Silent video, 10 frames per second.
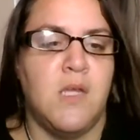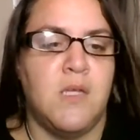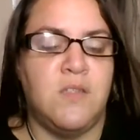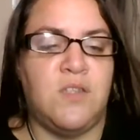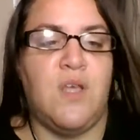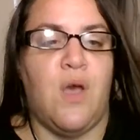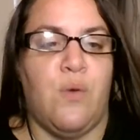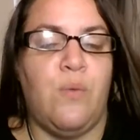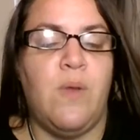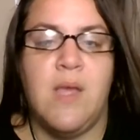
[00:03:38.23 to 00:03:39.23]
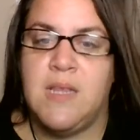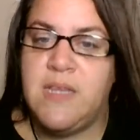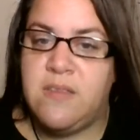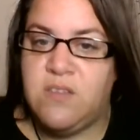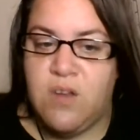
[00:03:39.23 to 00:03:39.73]
So
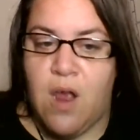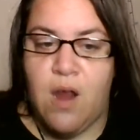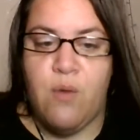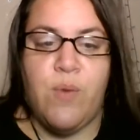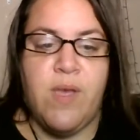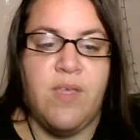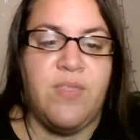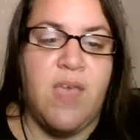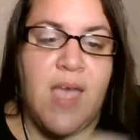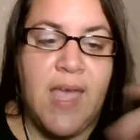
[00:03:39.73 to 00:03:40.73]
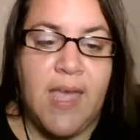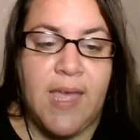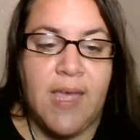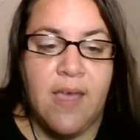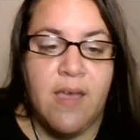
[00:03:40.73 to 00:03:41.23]
let's start with
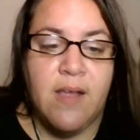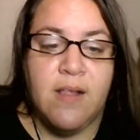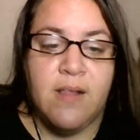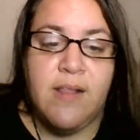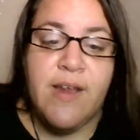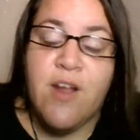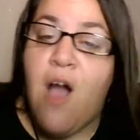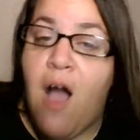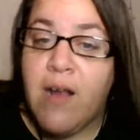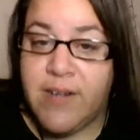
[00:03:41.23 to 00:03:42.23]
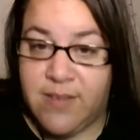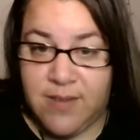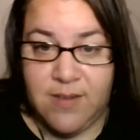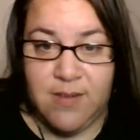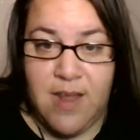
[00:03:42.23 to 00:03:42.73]
a
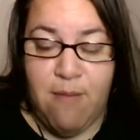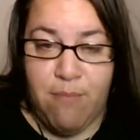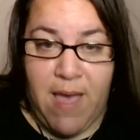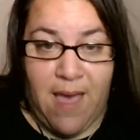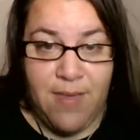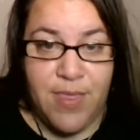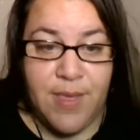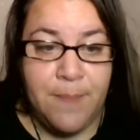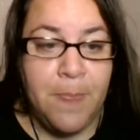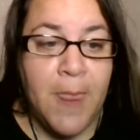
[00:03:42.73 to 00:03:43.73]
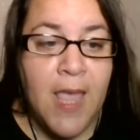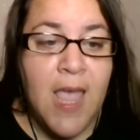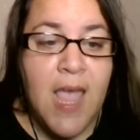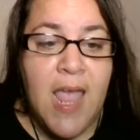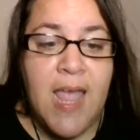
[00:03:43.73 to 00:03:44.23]
claircognizant empath.
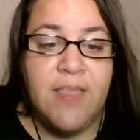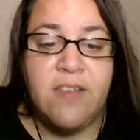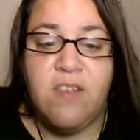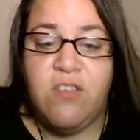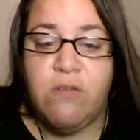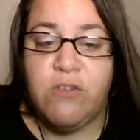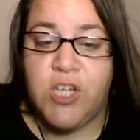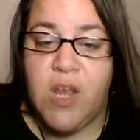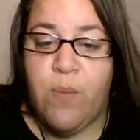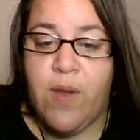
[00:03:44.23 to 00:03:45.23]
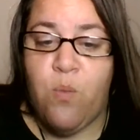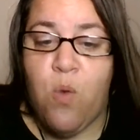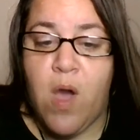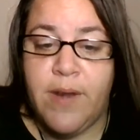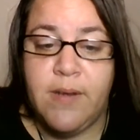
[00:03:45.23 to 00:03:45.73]
And this is usually when
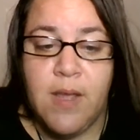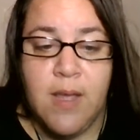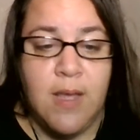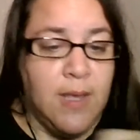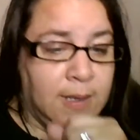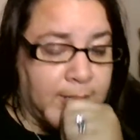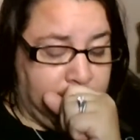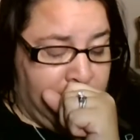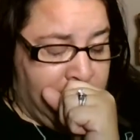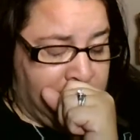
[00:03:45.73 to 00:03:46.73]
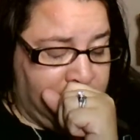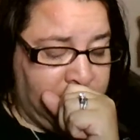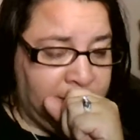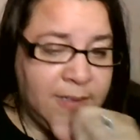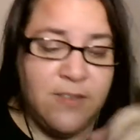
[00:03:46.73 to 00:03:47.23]
one,
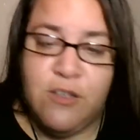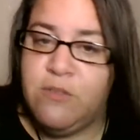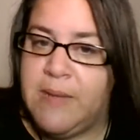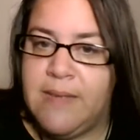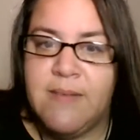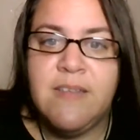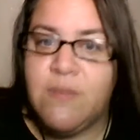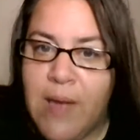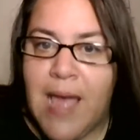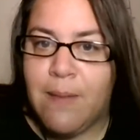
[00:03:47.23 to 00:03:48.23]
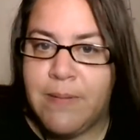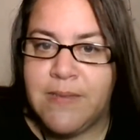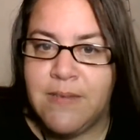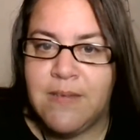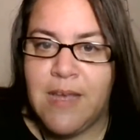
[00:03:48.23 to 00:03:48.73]
excuse me, this is what
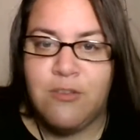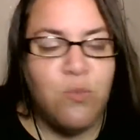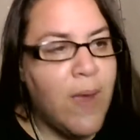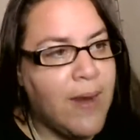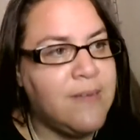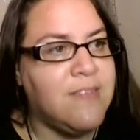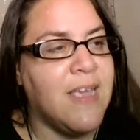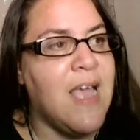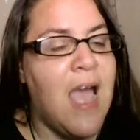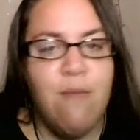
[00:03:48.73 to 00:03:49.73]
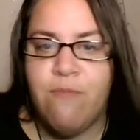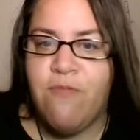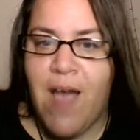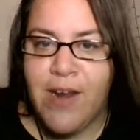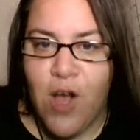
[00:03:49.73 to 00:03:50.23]
happens. I swear, it's like I'm
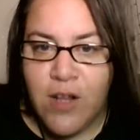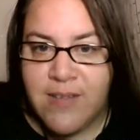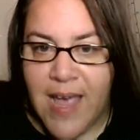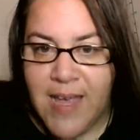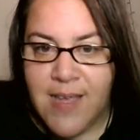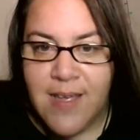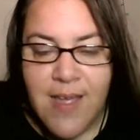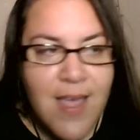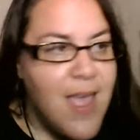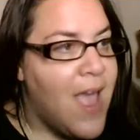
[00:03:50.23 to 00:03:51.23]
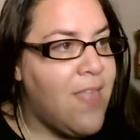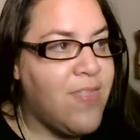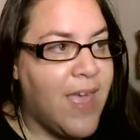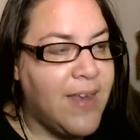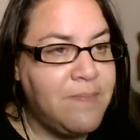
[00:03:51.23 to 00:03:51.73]
fine all day, and
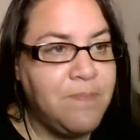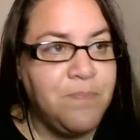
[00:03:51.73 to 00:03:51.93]
then